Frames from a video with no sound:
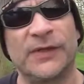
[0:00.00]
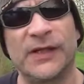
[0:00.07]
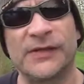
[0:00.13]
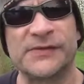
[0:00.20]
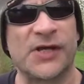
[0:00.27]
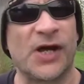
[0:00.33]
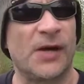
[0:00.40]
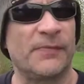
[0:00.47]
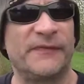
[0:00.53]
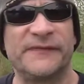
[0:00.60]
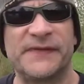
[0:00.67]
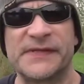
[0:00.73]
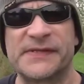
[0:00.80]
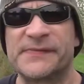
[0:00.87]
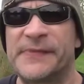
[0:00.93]
those carp have
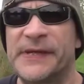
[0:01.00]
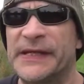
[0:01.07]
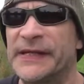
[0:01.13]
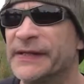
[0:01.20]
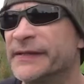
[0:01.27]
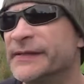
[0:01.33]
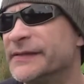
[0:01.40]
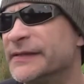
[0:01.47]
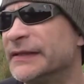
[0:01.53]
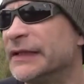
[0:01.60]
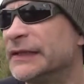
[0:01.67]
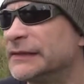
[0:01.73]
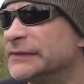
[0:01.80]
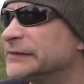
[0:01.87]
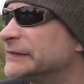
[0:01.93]
disappeared. I
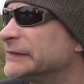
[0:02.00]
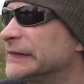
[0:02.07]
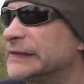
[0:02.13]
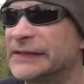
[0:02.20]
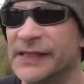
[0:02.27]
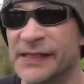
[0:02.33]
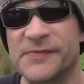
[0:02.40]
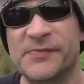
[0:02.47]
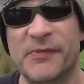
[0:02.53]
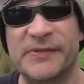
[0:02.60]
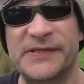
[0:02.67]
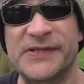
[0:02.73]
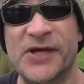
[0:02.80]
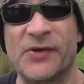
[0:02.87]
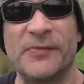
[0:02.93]
think it's probably
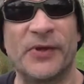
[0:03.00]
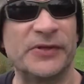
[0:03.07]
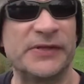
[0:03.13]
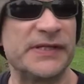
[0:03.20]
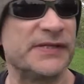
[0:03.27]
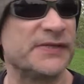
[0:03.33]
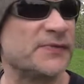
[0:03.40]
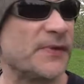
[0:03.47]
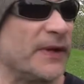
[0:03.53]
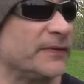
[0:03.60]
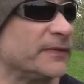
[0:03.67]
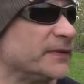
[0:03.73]
time I did as well.